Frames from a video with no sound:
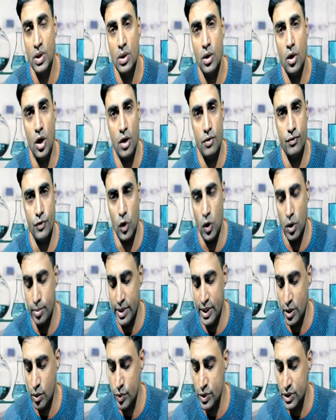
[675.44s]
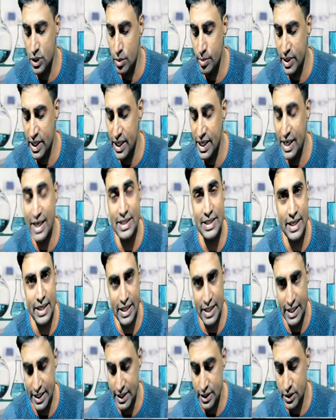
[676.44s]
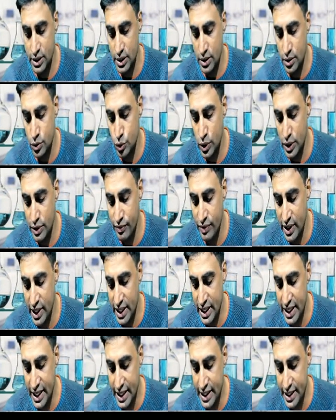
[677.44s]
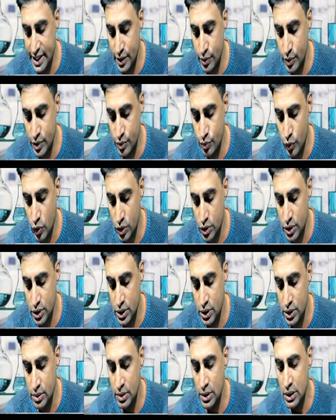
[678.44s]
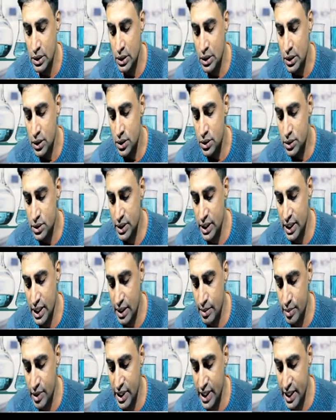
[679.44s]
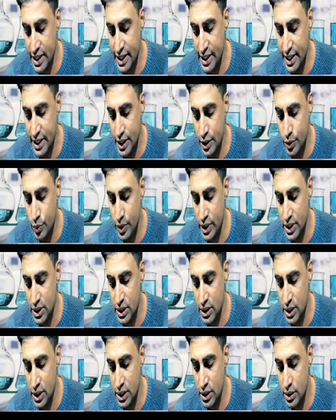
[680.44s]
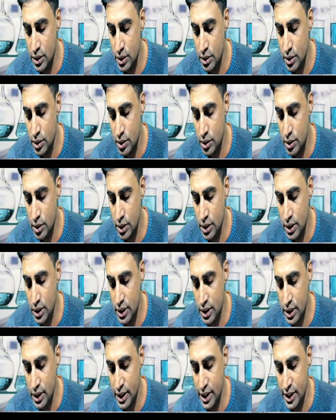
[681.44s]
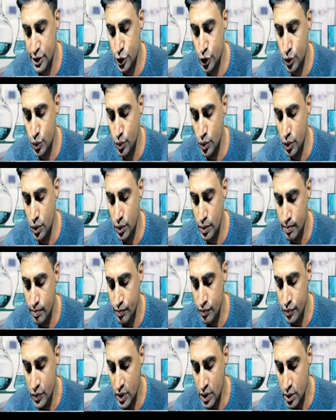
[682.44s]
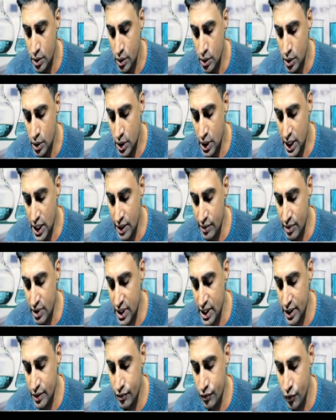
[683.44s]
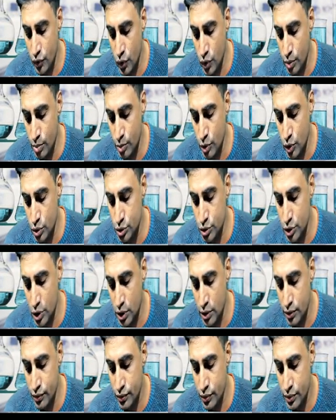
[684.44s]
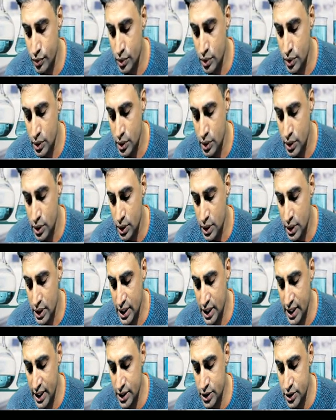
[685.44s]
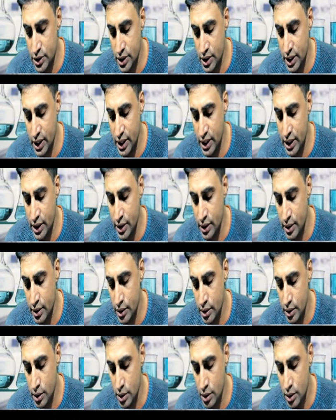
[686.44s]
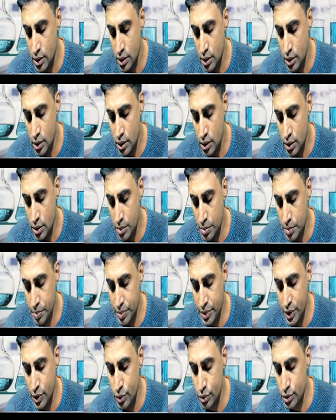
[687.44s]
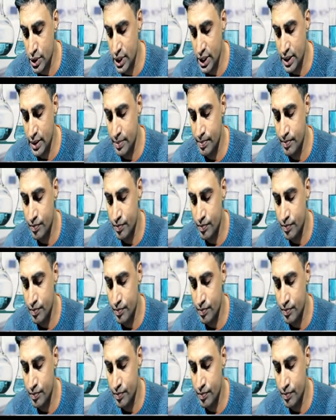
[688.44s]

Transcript: of non-metal, which will be acidic in nature. So if I react it with water, say I am reacting it with H2O, I will get 4 moles of H3PO3.